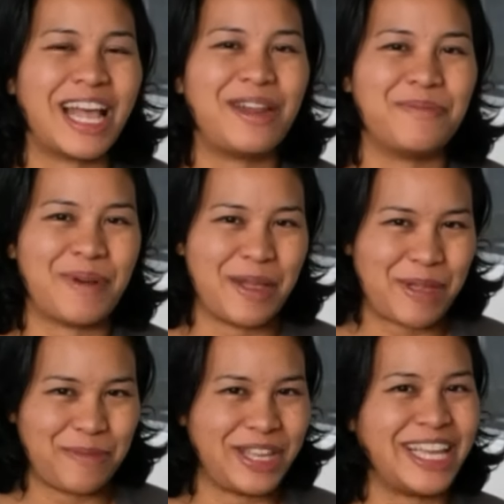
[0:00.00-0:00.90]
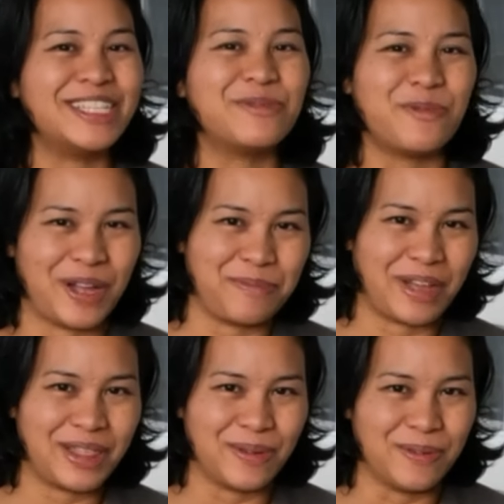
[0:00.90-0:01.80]
and my baby is 1
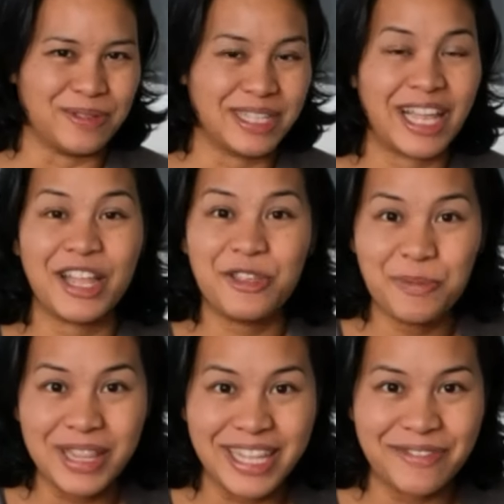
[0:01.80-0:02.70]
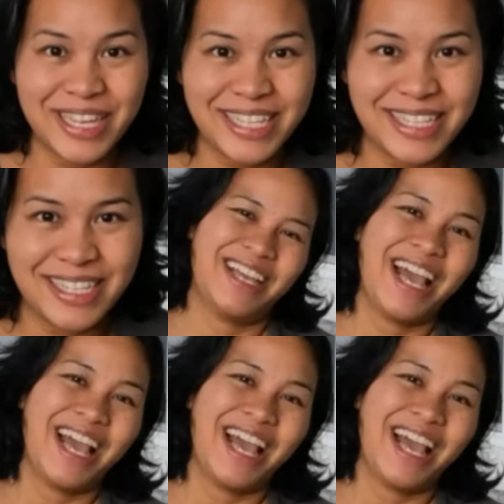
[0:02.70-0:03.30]
month old. Can you believe it?